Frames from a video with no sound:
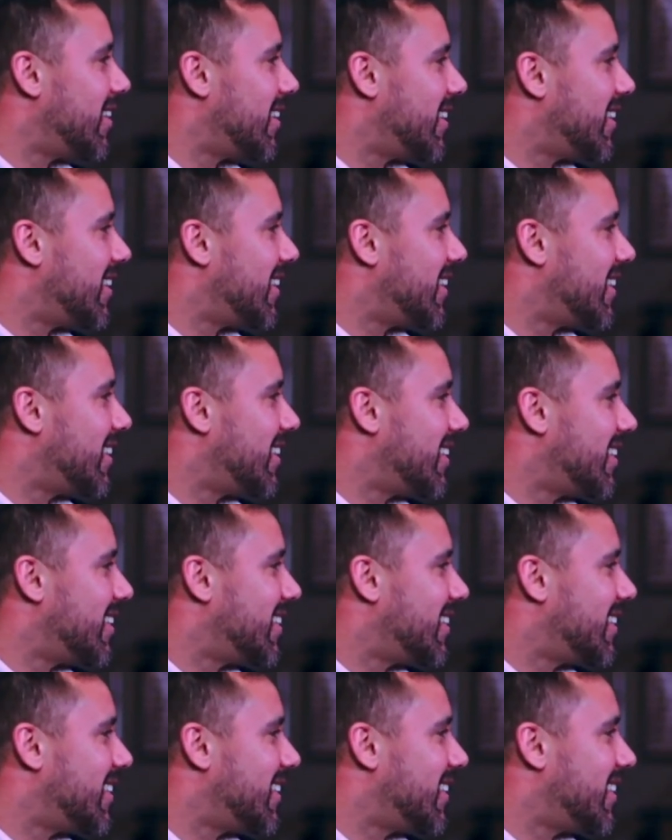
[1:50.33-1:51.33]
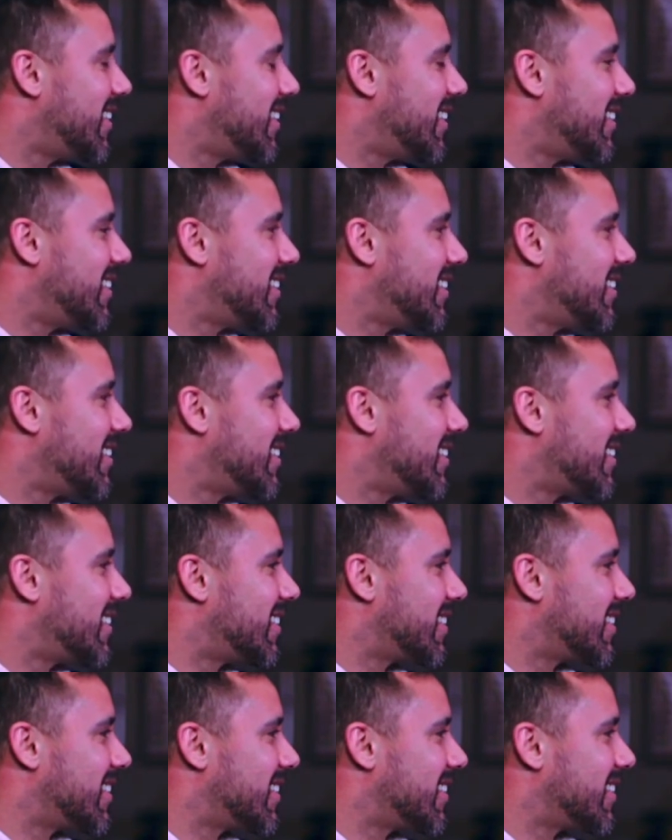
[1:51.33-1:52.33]

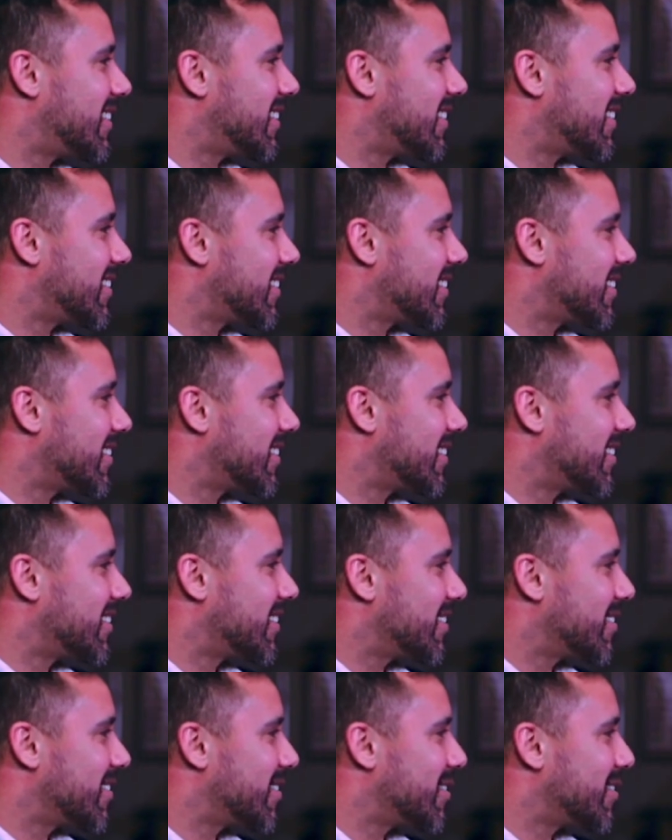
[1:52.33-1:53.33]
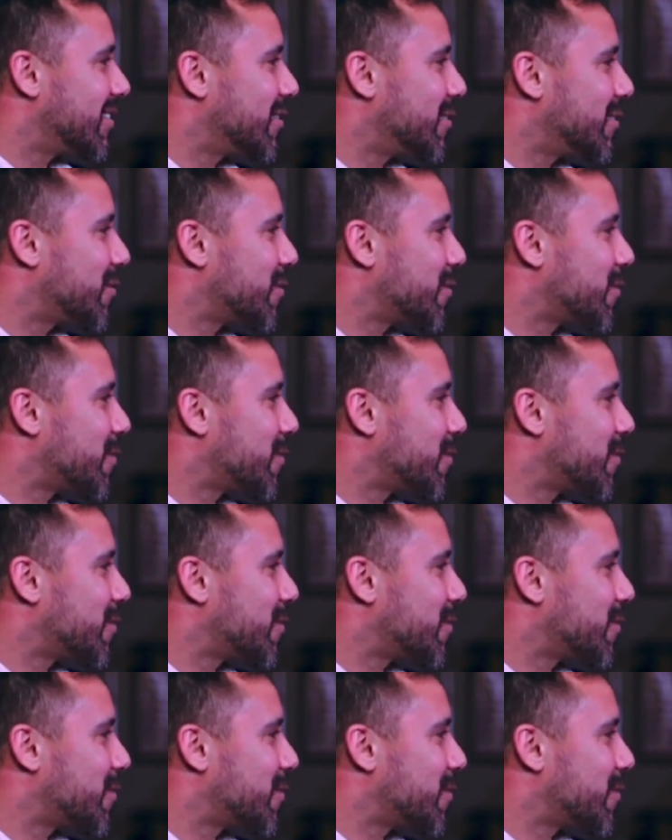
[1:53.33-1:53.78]
This person isn't speaking.